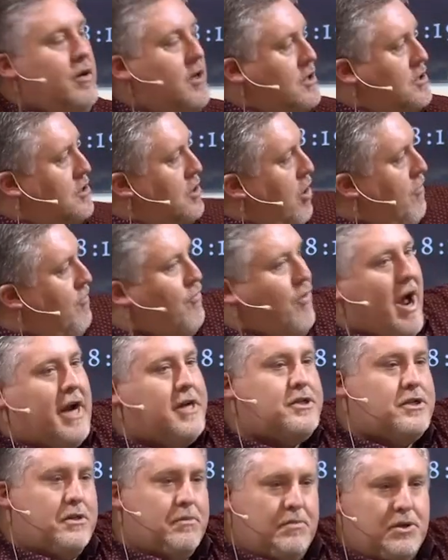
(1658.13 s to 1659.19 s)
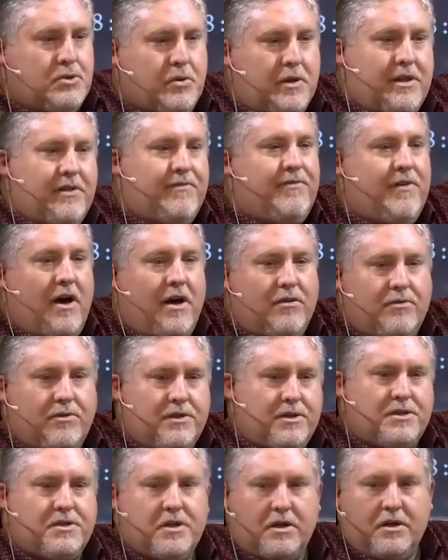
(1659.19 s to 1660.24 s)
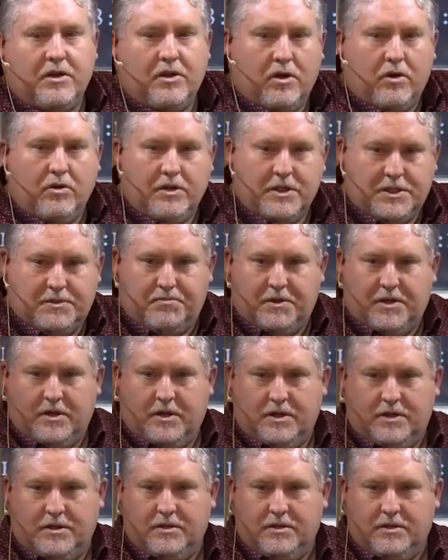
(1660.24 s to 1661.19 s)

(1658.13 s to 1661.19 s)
There's no fracture between the Father and the Son and the Holy Spirit.